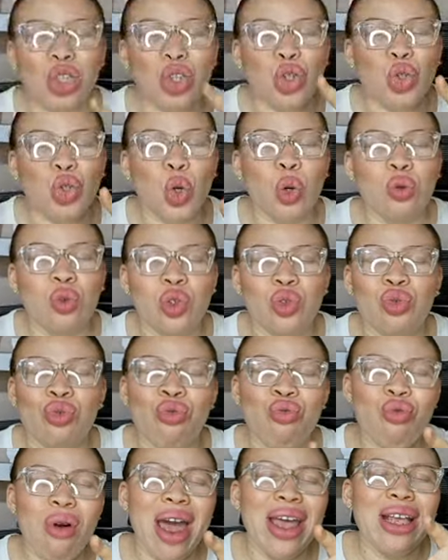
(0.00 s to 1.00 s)
chose
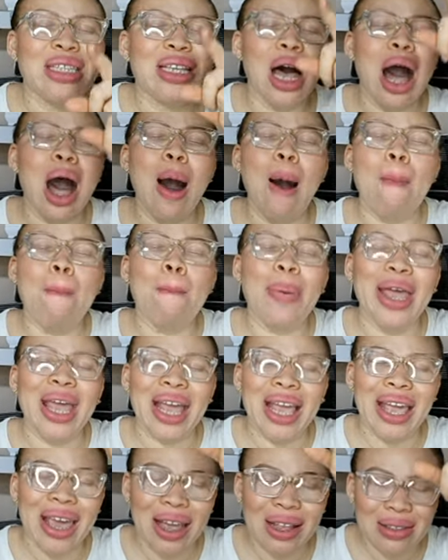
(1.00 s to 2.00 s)
to rise up
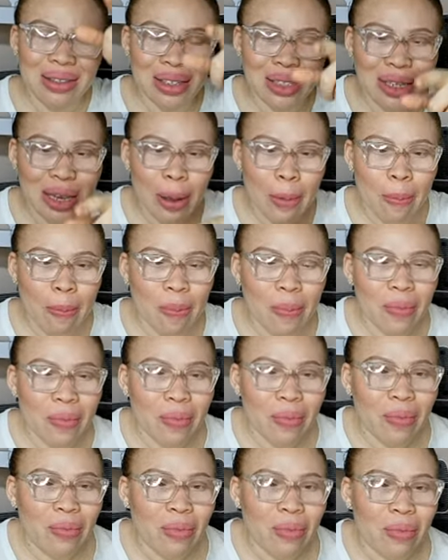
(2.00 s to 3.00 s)
against them.
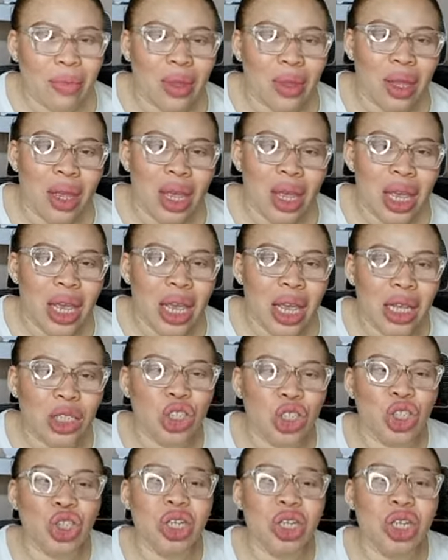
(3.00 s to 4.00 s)

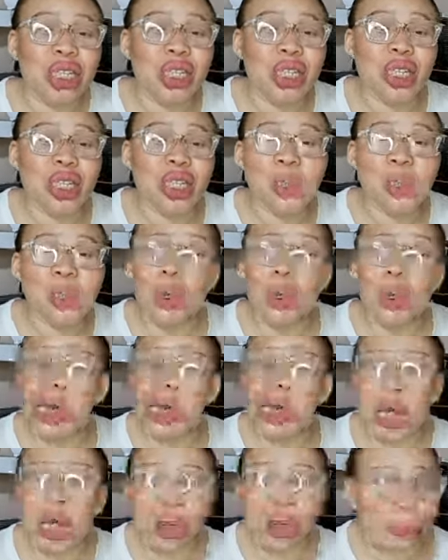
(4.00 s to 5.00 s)
In Jesus'
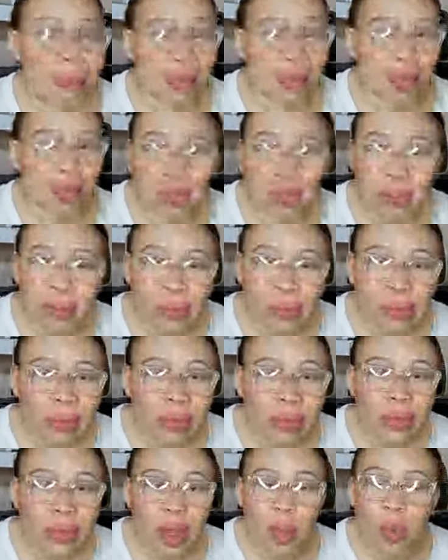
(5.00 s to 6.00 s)
holy name.
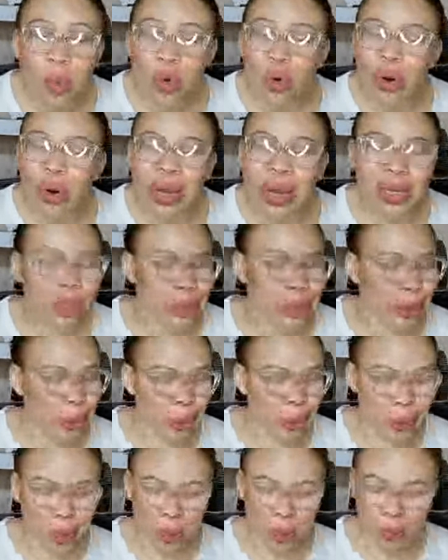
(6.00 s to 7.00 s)
Praise the
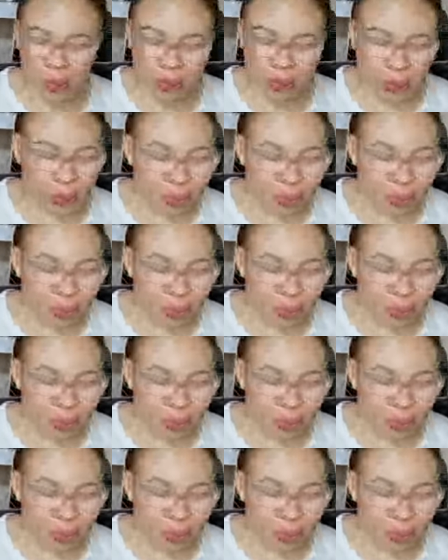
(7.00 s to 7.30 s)
Lord.